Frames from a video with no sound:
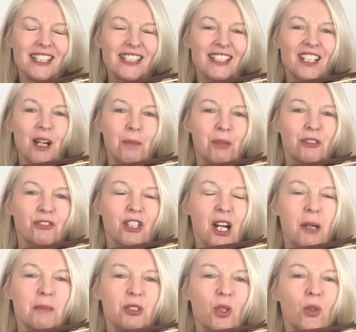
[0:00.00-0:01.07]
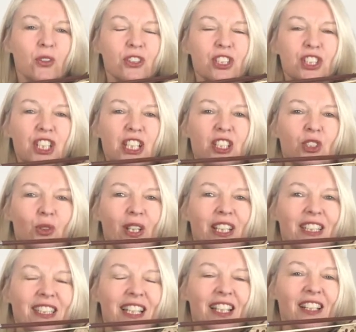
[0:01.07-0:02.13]
it a couple of times. On the G string
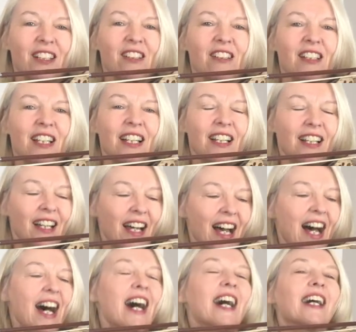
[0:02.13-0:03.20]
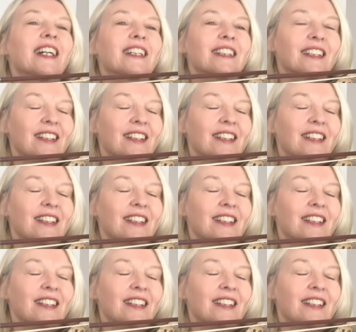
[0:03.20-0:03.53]
still, and...